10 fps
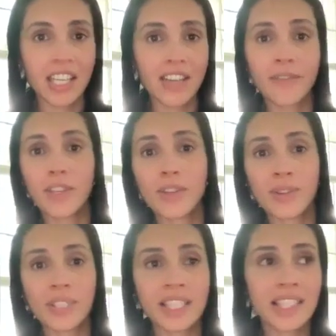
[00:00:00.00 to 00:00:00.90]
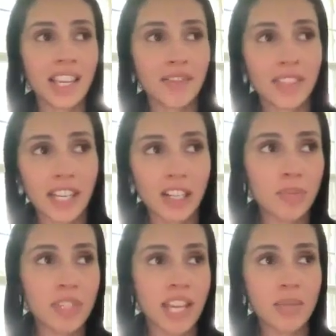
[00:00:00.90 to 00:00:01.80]
Let's say, if they're
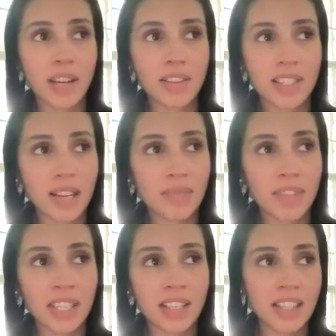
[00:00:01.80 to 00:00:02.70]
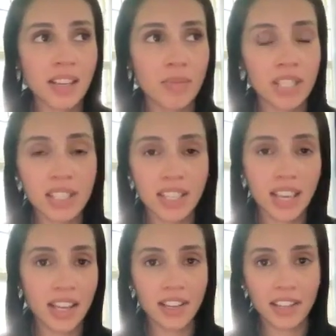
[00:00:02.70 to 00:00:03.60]
upset about something someone
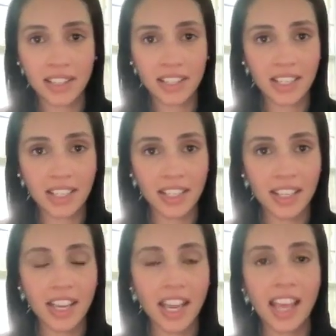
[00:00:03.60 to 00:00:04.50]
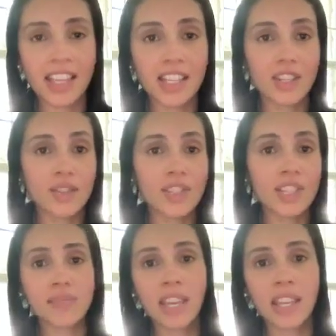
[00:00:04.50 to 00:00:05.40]
said or did, and then you
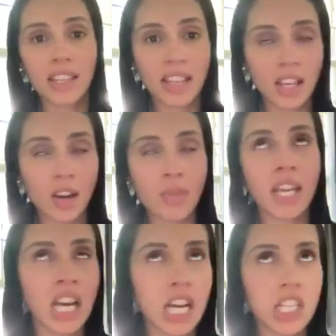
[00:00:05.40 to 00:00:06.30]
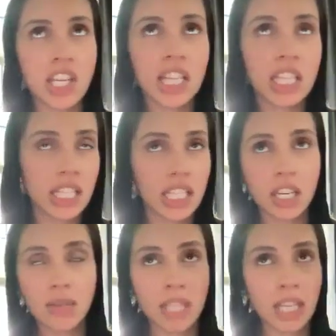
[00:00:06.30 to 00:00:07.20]
just make it like, oh my gosh, yeah, that's
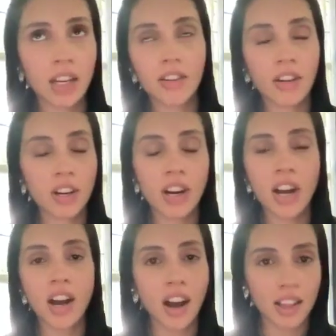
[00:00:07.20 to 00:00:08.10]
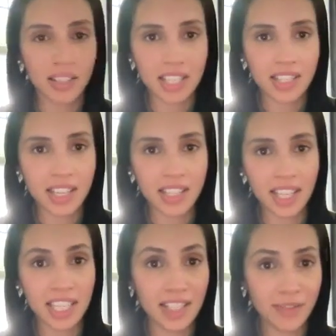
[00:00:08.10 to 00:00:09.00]
terrible, like, or all these things,
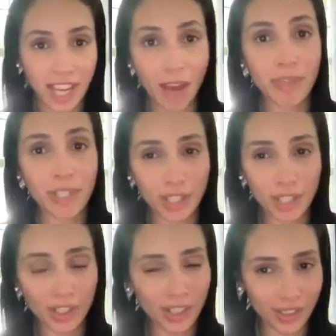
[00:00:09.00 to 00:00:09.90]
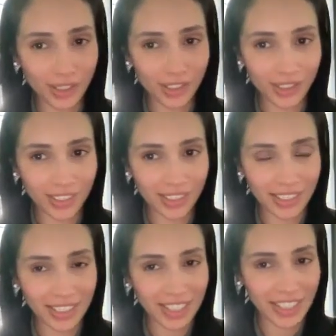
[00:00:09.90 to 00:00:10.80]
like as if it happened to you,
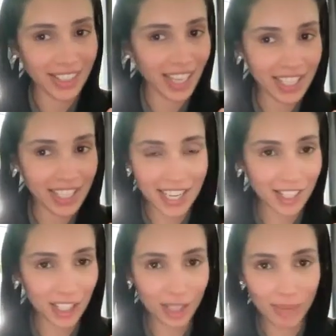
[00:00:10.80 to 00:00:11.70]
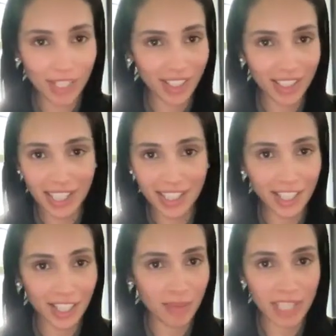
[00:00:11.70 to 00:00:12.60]
that's not going to be good. That's
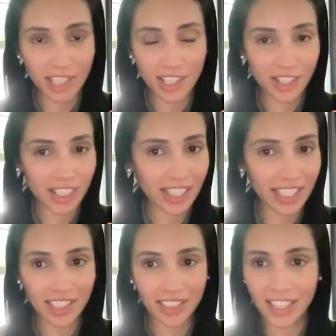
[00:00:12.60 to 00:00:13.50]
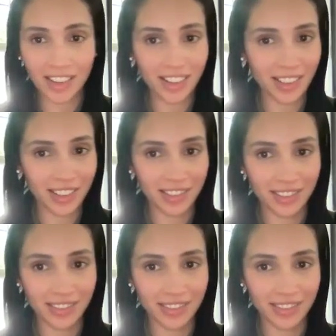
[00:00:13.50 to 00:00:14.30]
not going to be a sturdy leader at all.